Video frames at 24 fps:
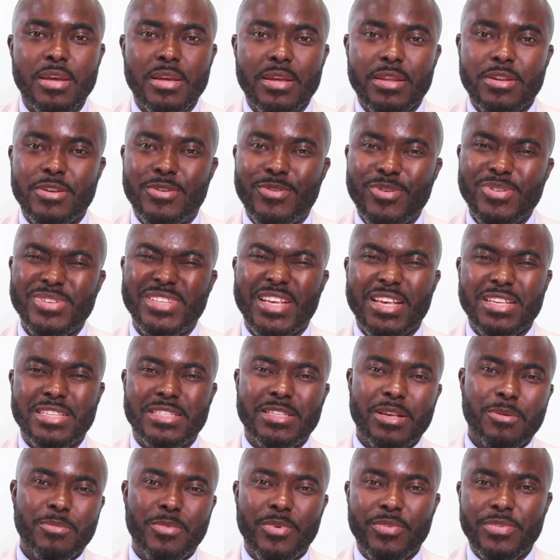Those are
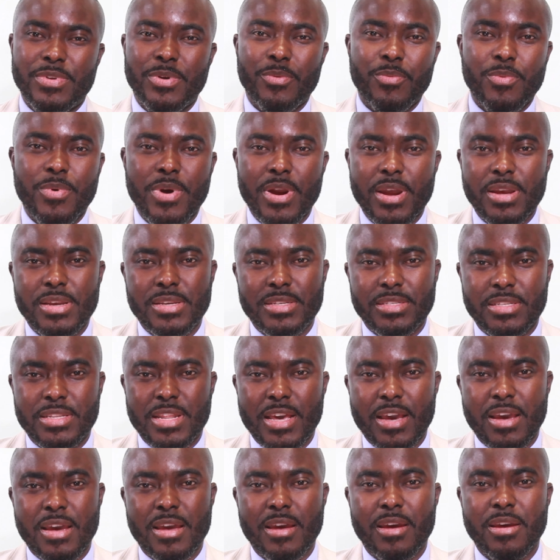some of the words
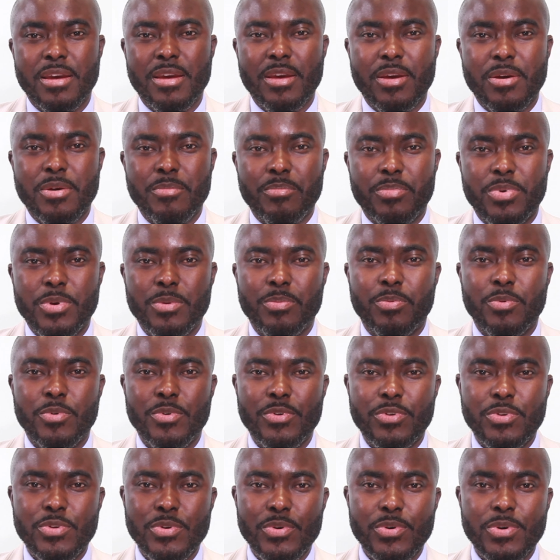that people
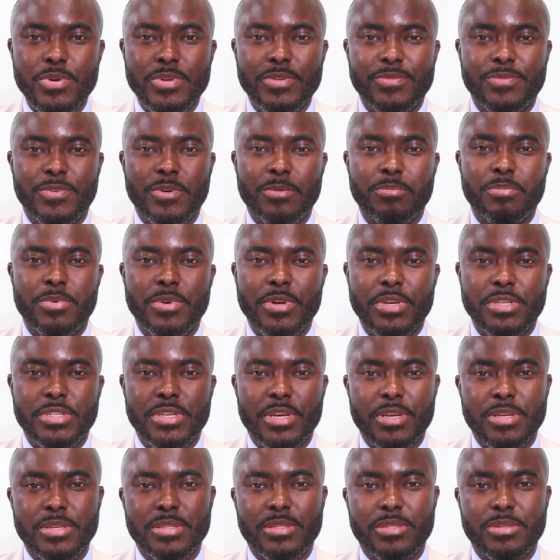use for
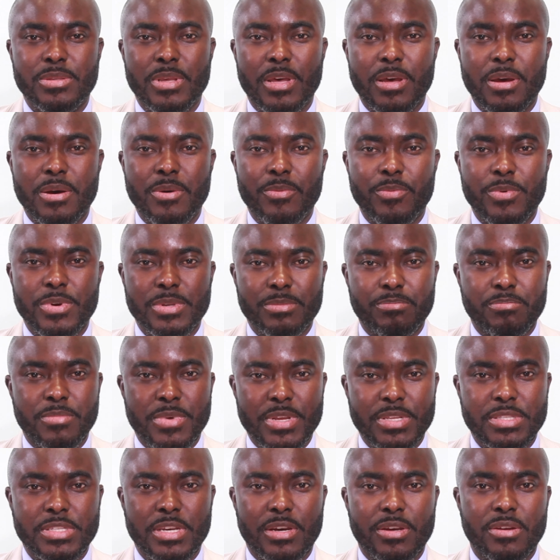patients with
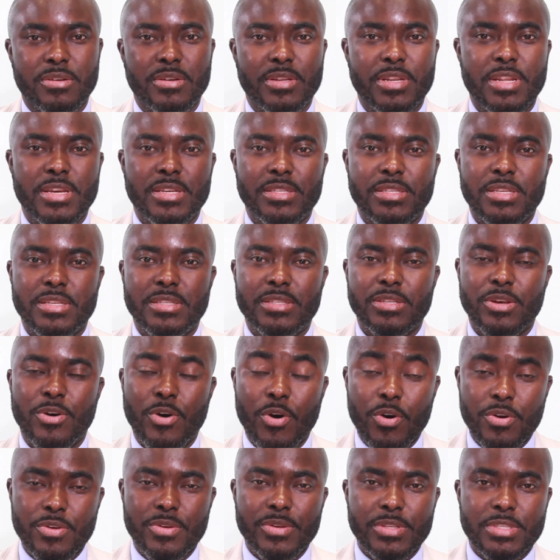mental illnesses.
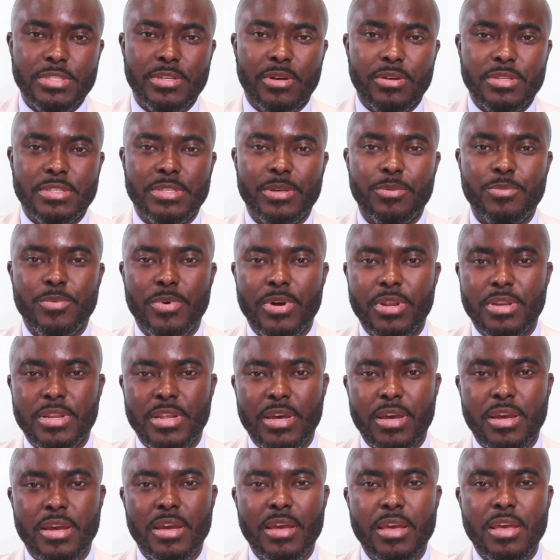Or you tell someone
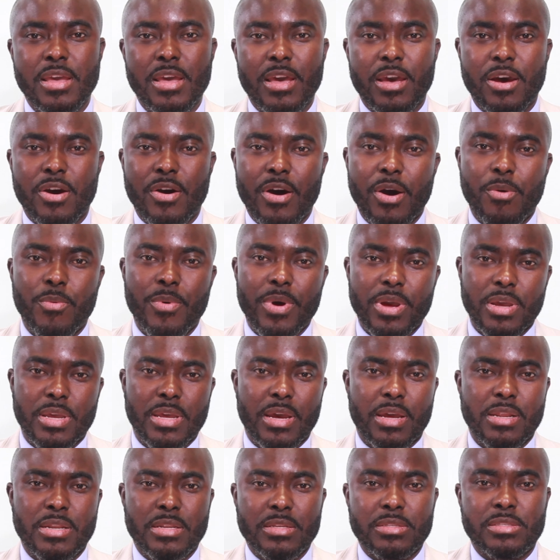that, "Oh, I work
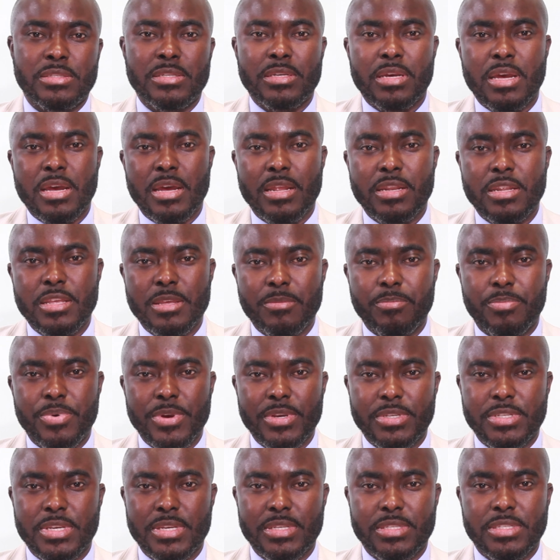at an
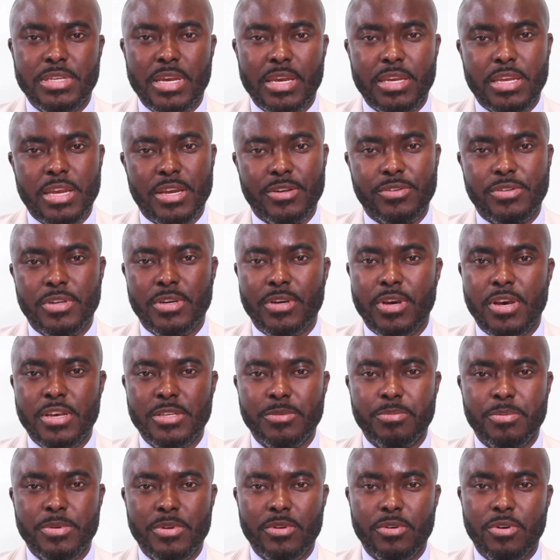inpatient psychiatric
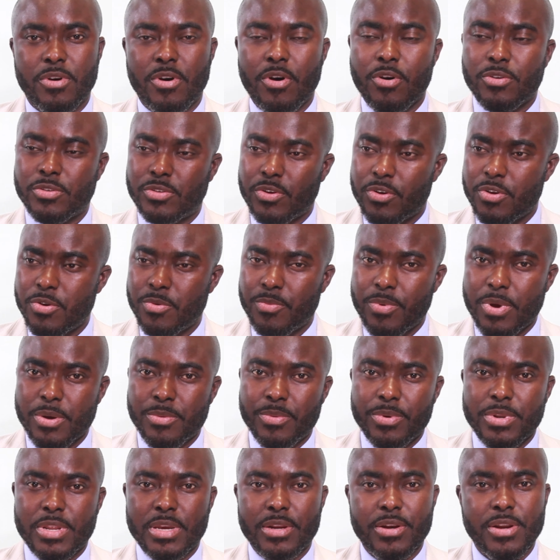hospital." "Oh, so you
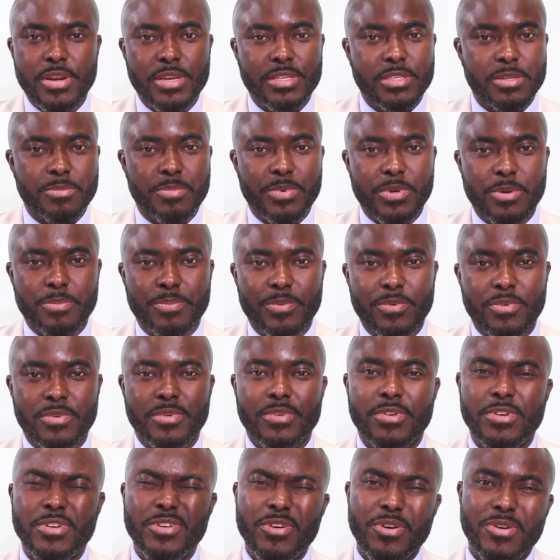work with the crazy people?"
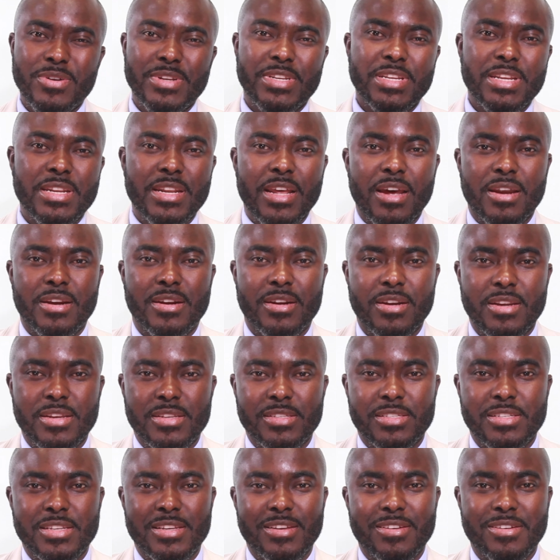No, they're not
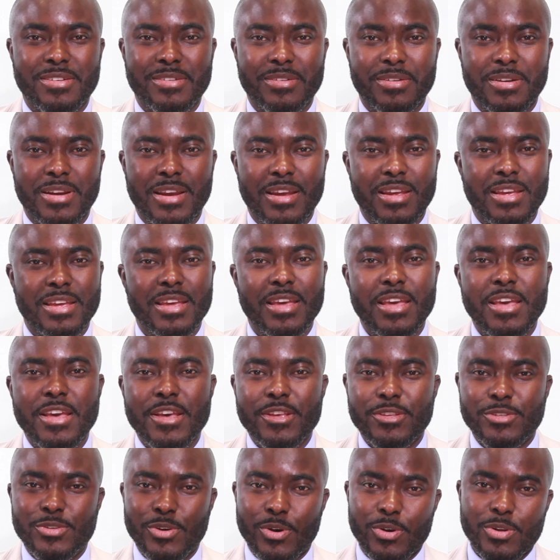crazy, right?
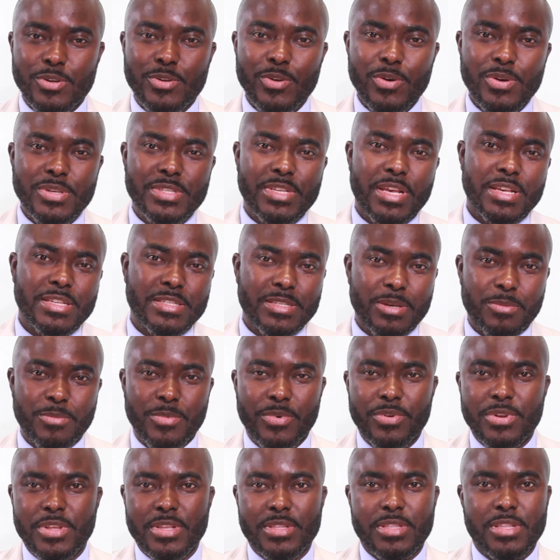So those are some
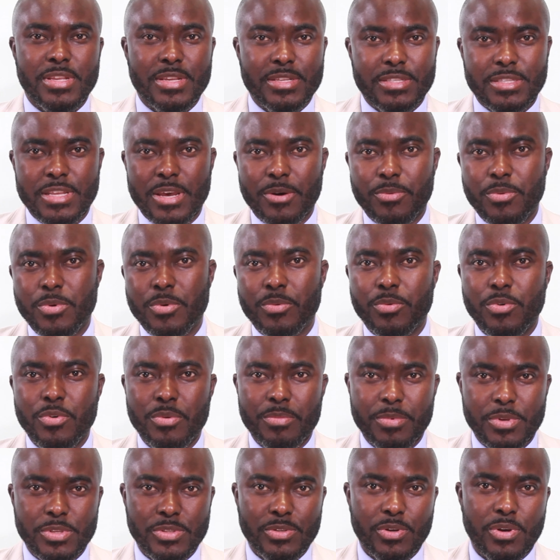of the things that we will
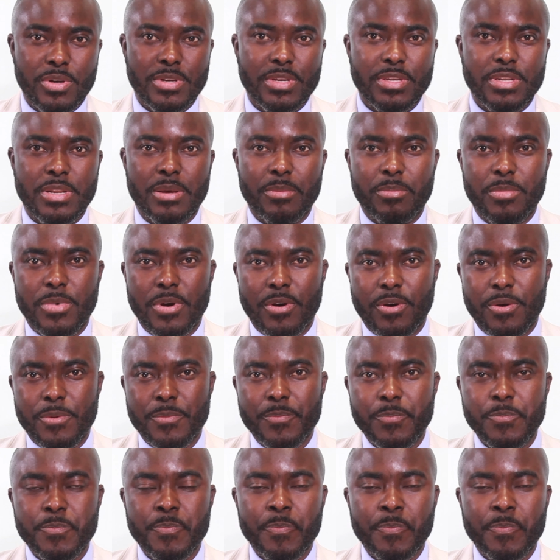be talking about.